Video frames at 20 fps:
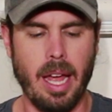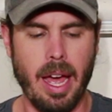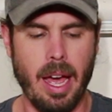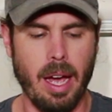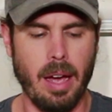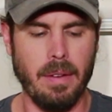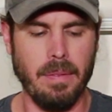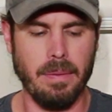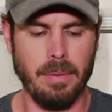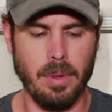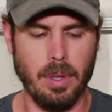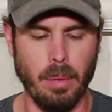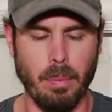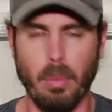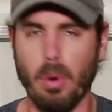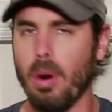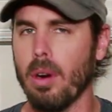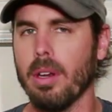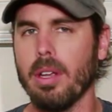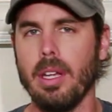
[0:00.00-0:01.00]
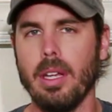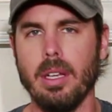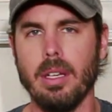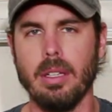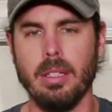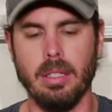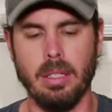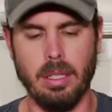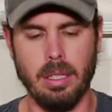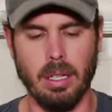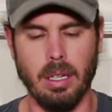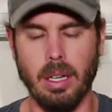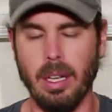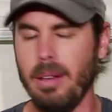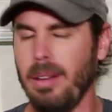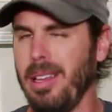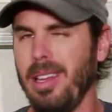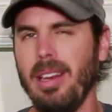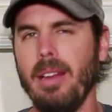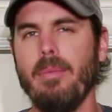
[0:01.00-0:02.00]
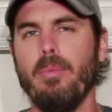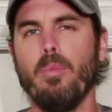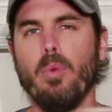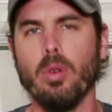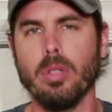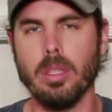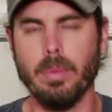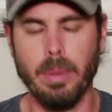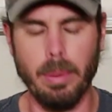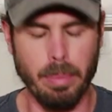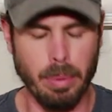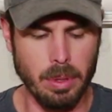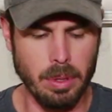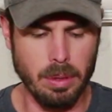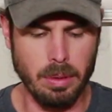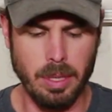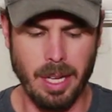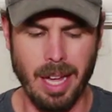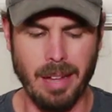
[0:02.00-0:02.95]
have the market, you know, and if multiple people are doing it,